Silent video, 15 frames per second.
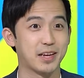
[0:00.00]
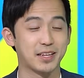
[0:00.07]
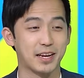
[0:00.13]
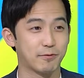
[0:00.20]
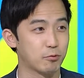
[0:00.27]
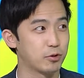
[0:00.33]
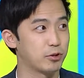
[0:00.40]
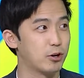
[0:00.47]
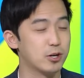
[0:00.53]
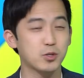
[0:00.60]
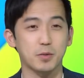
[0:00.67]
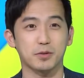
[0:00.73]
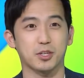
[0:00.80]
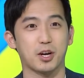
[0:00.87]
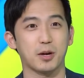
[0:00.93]
And everyone knows
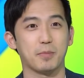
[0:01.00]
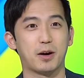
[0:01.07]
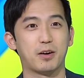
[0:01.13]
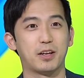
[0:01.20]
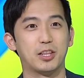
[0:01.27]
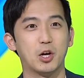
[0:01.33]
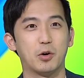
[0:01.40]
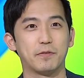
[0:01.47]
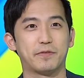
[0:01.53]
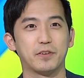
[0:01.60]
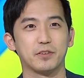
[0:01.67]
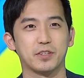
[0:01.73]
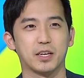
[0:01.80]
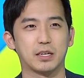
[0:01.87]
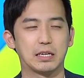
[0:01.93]
what we're talking about, and no one
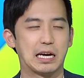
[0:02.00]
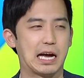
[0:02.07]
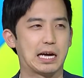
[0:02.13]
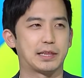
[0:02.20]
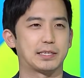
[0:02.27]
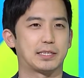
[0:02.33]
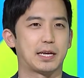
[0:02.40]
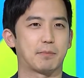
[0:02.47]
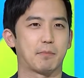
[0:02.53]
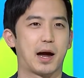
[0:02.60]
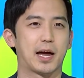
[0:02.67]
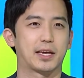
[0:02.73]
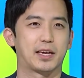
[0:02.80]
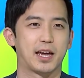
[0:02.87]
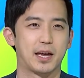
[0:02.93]
feels like, this ain't
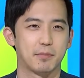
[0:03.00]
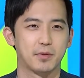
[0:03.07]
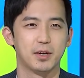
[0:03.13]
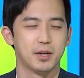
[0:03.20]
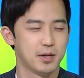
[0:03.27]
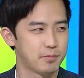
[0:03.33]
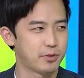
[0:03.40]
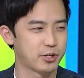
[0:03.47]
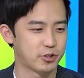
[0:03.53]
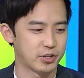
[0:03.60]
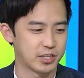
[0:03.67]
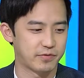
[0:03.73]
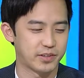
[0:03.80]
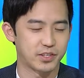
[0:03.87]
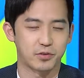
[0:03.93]
my game. Pretty sure
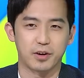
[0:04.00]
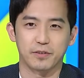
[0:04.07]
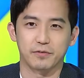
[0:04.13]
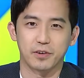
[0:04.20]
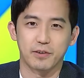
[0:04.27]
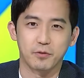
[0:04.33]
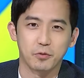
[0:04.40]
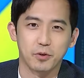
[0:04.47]
this fits around for everyone.